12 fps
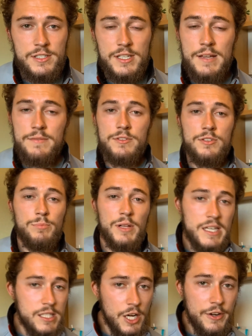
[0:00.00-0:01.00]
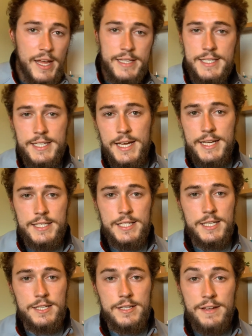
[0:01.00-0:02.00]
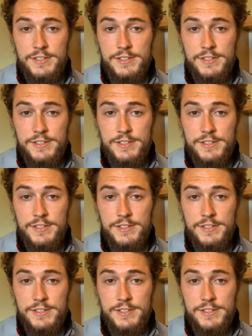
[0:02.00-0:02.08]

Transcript: then please don't hesitate to give